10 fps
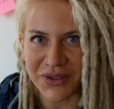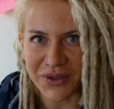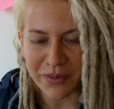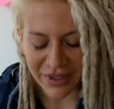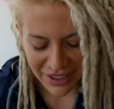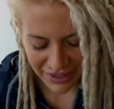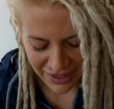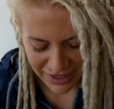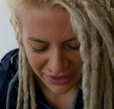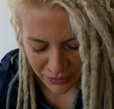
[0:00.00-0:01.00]
on your own
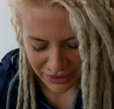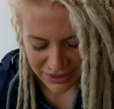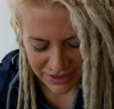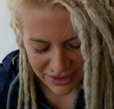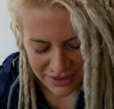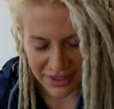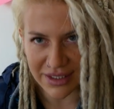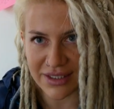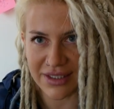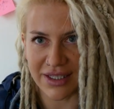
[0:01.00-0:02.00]
bike and you want
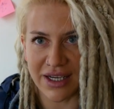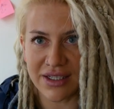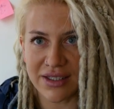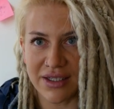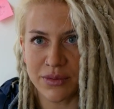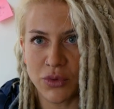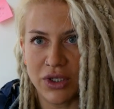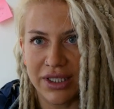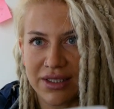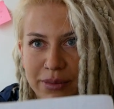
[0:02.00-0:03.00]
assistance. This is
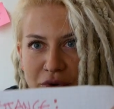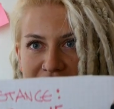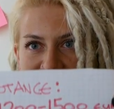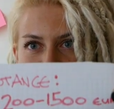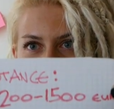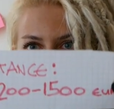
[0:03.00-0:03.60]
more or less the price,